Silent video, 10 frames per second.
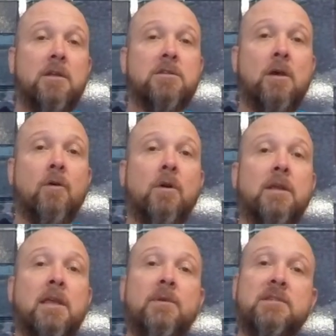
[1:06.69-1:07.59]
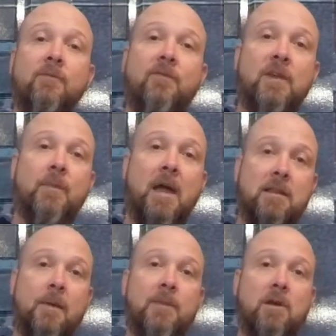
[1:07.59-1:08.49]
So give me some feedback.
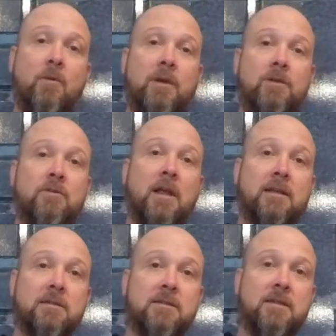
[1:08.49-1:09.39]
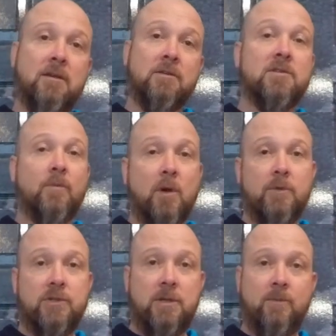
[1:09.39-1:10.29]
Let me know what you'd like to see on
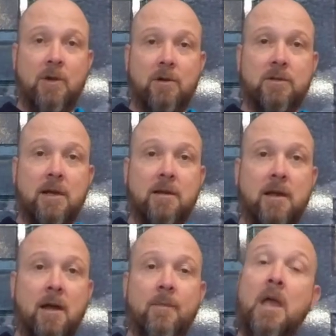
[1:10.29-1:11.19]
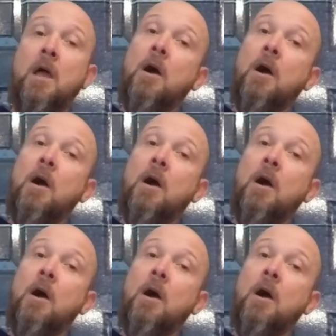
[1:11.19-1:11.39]
SuburbanSheepdog.com.